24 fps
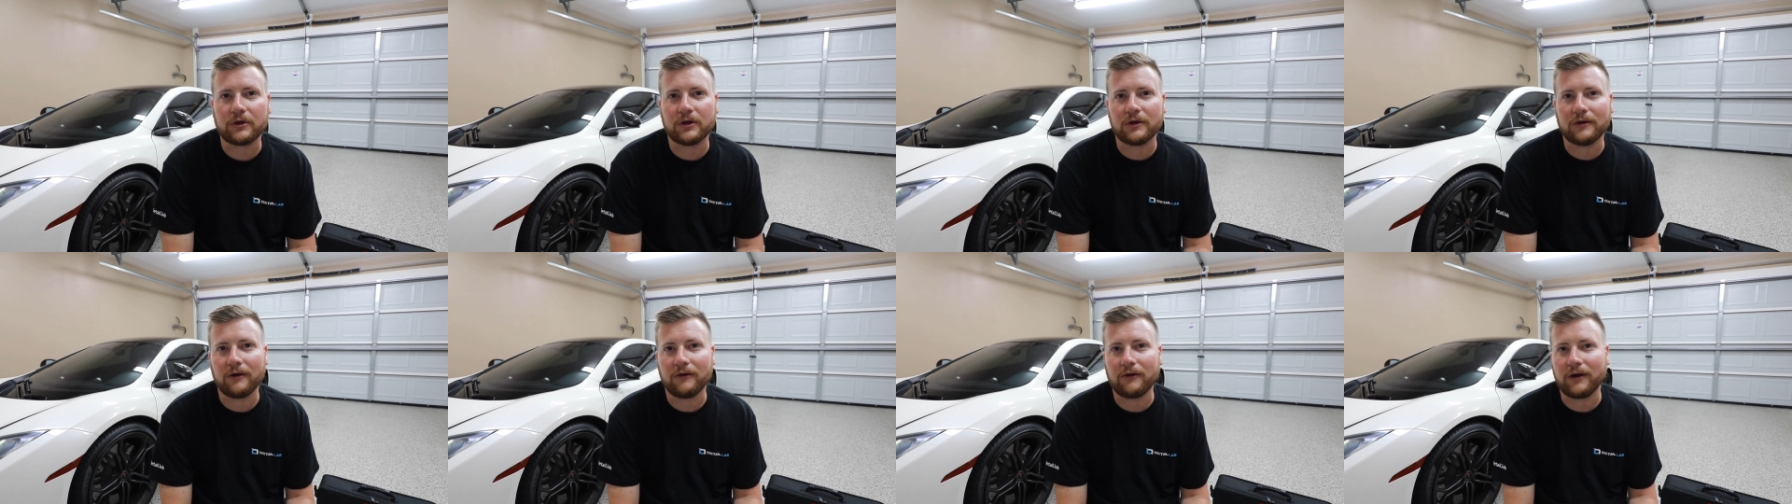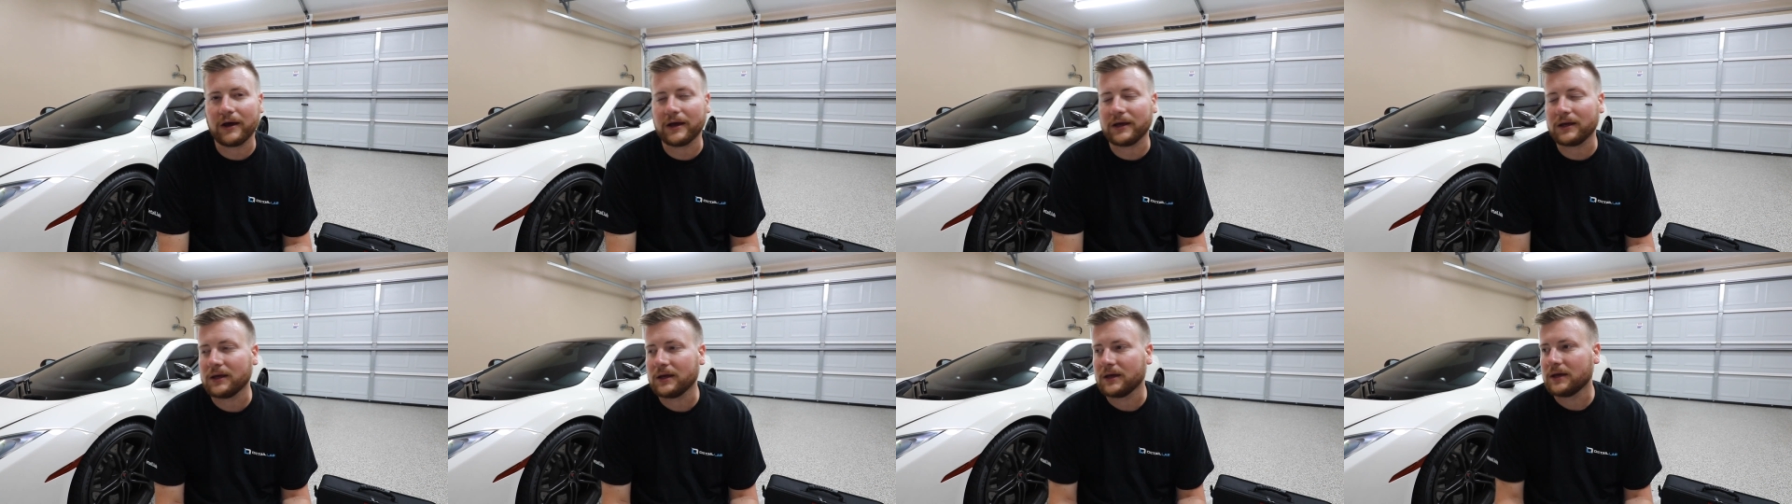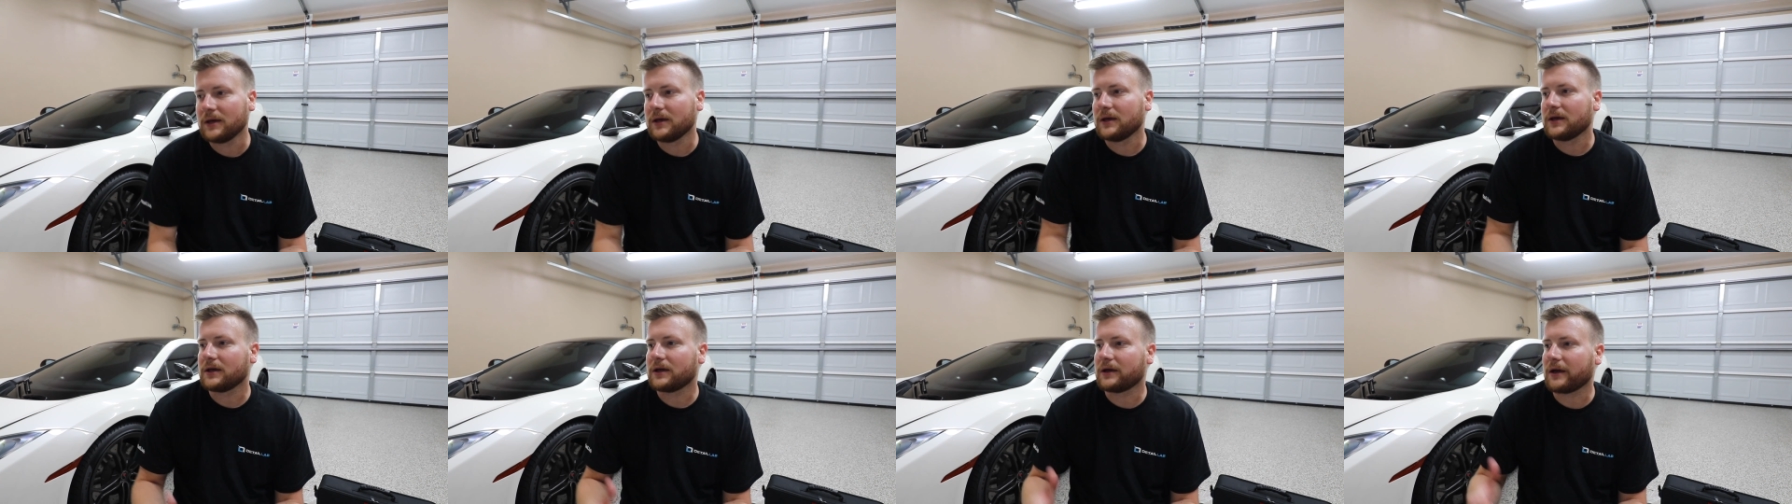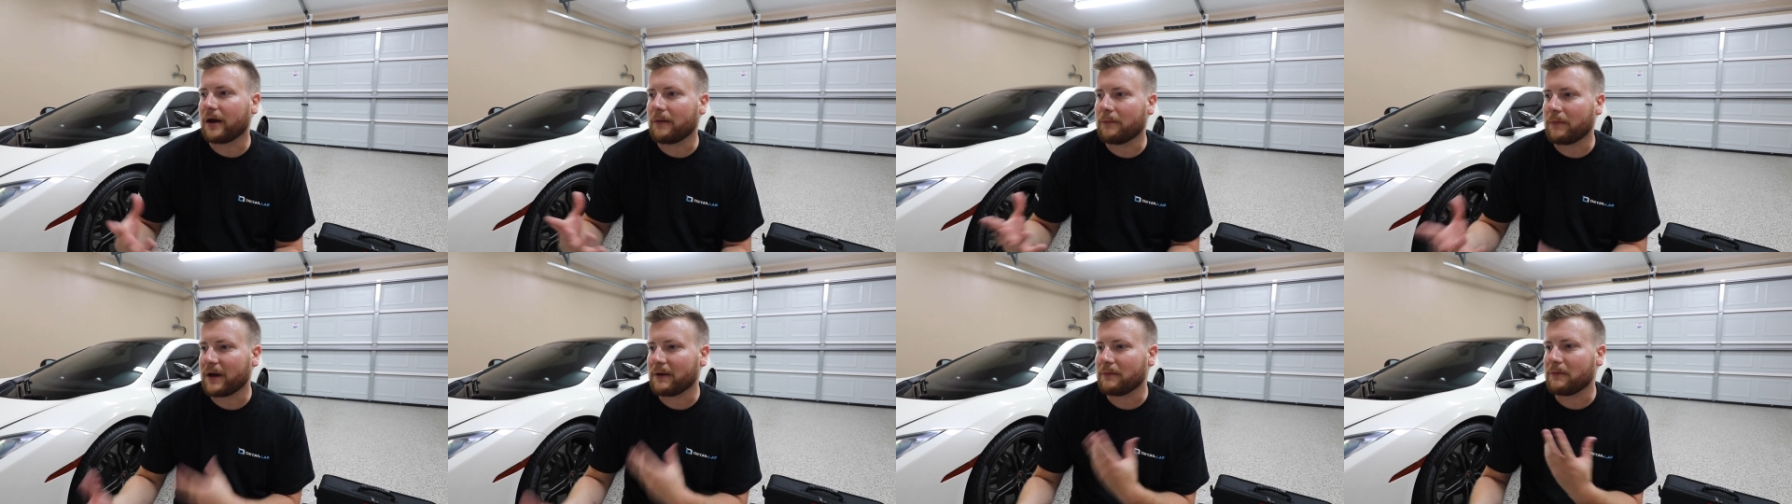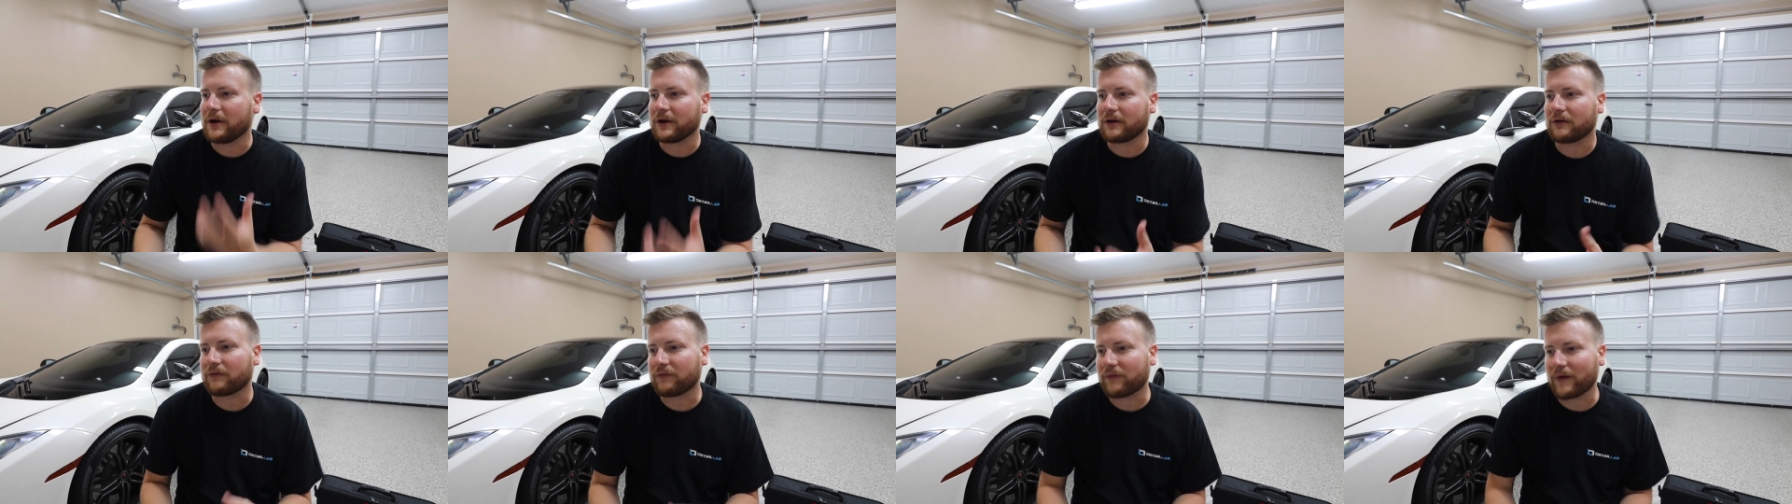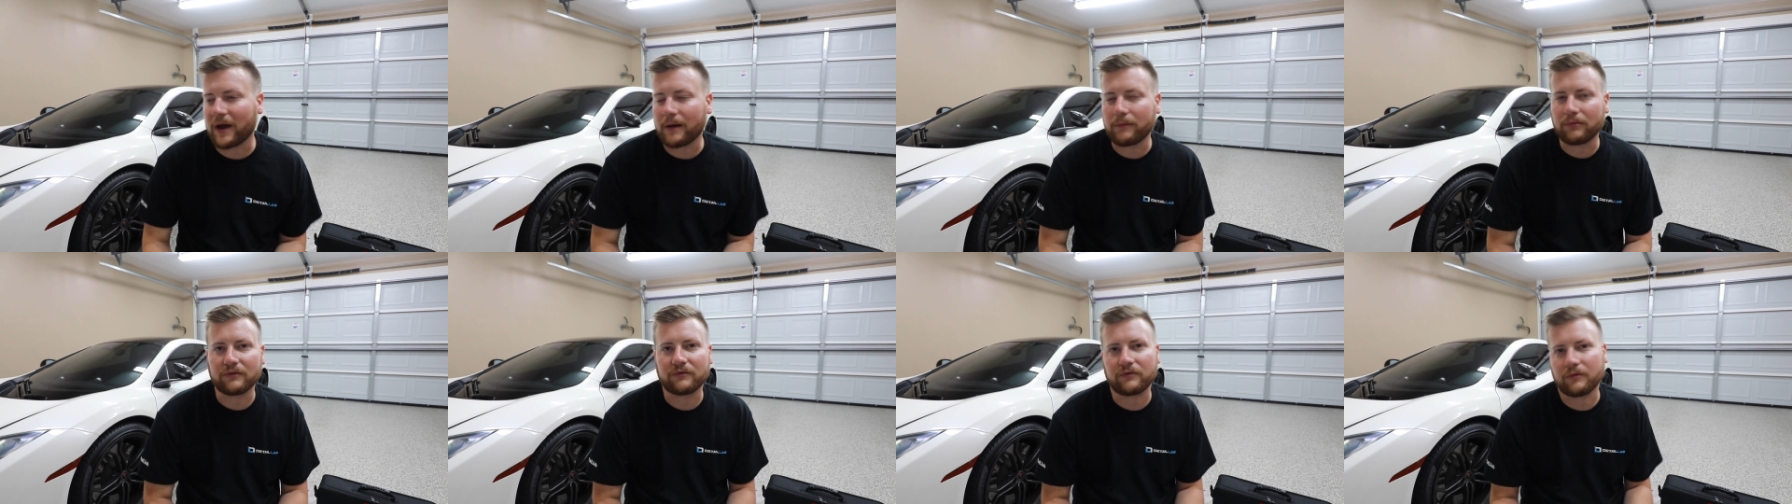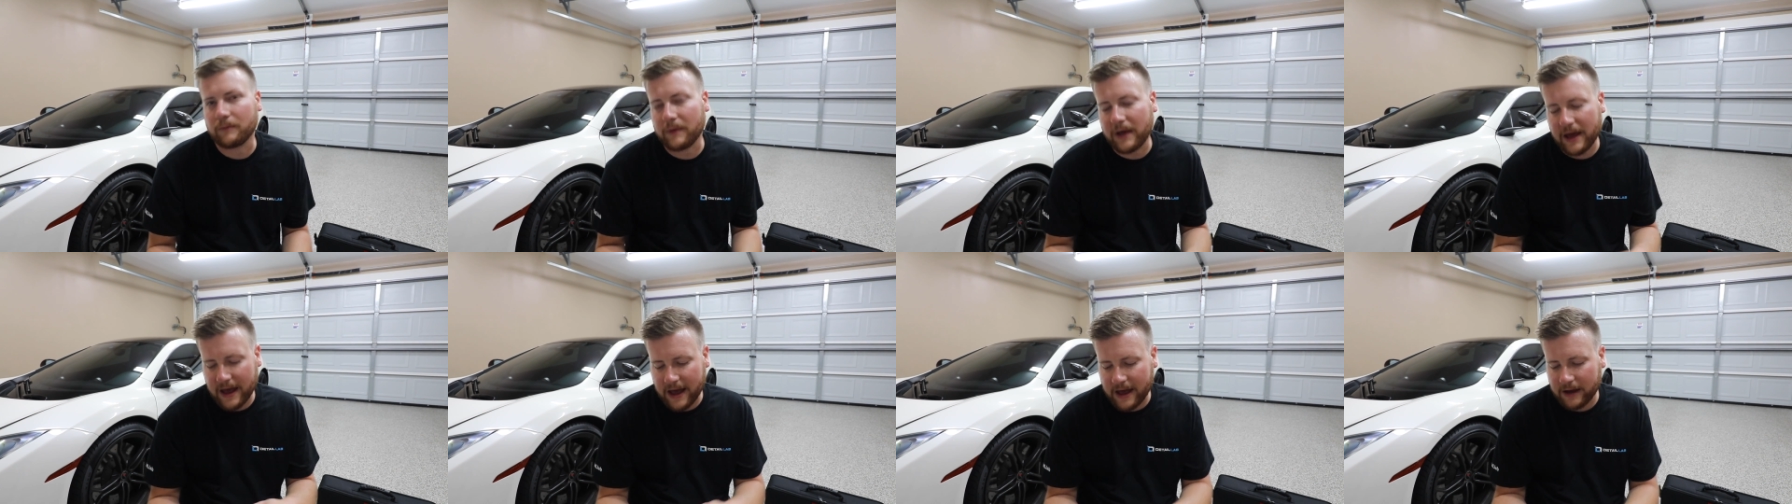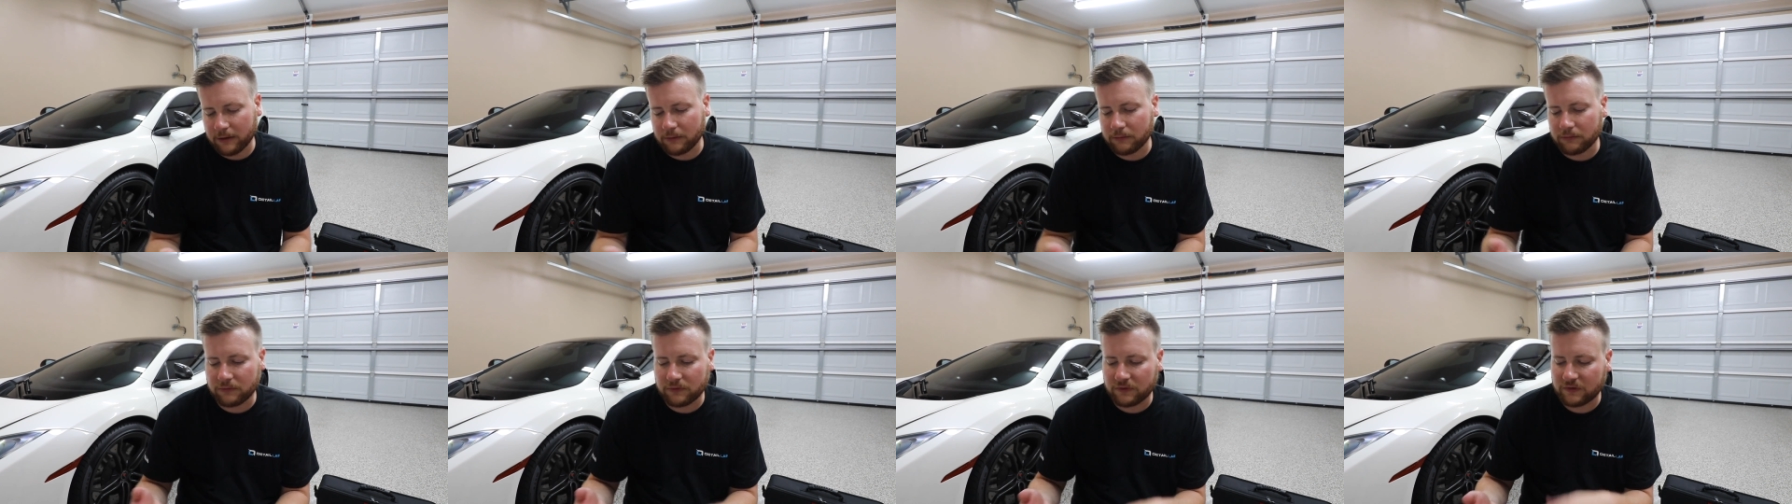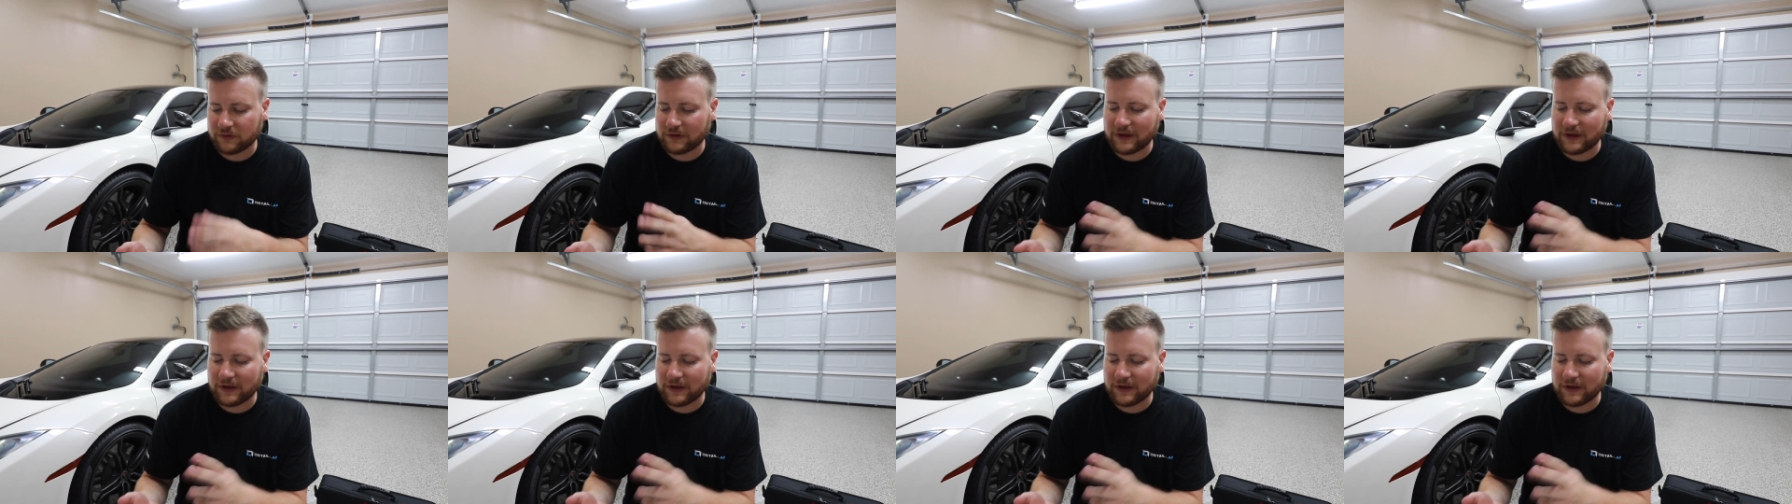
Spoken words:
You know, I got my microfibers from Adams,